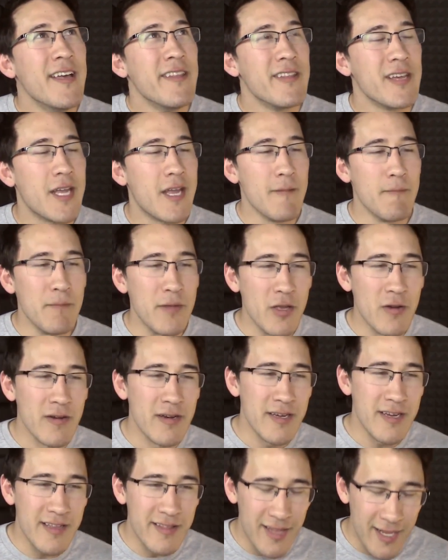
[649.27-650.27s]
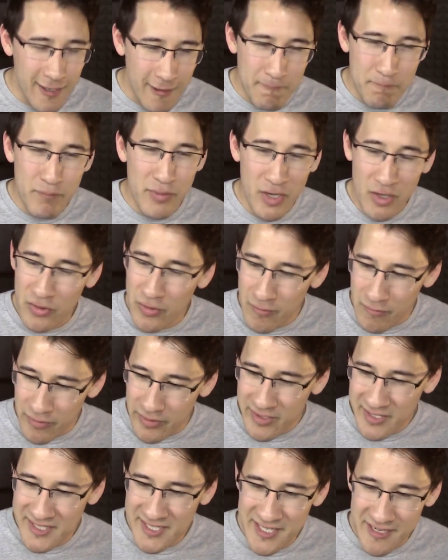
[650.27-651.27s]
the community that I've built over
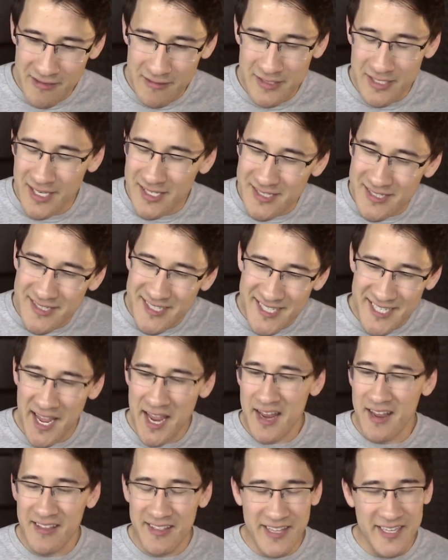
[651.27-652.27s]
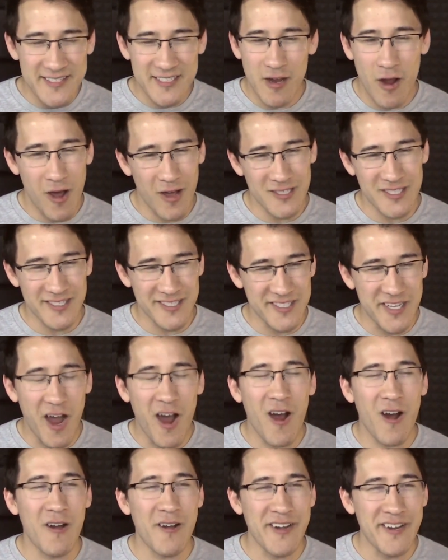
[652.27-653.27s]
these years has taken these causes to
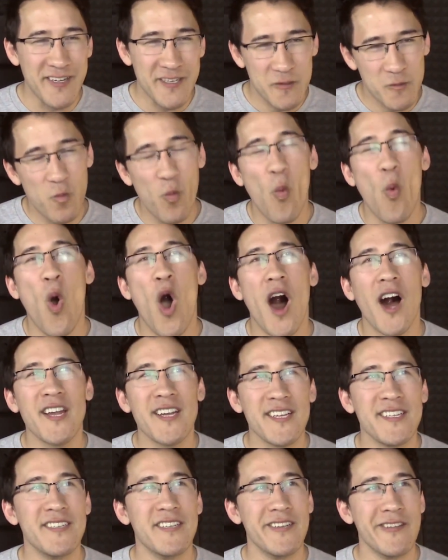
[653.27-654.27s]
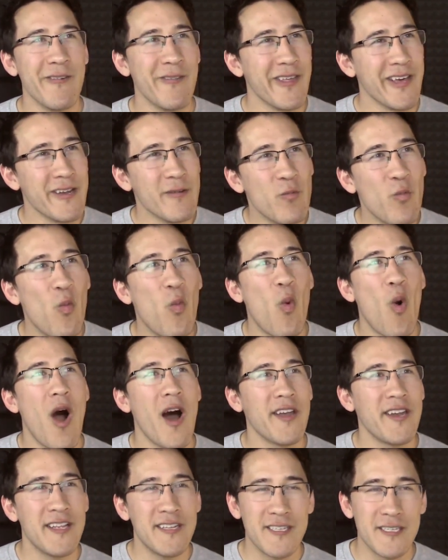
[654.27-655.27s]
heart and is wanting to do that and
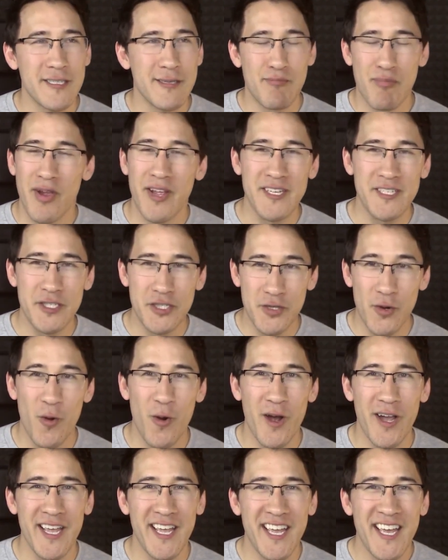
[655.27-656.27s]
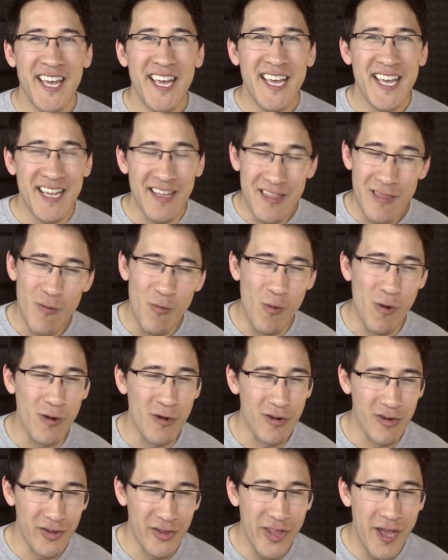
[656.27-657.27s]
wanting to spread joy in the
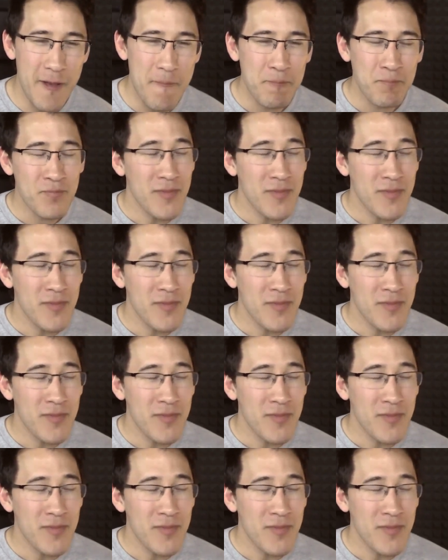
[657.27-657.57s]
world.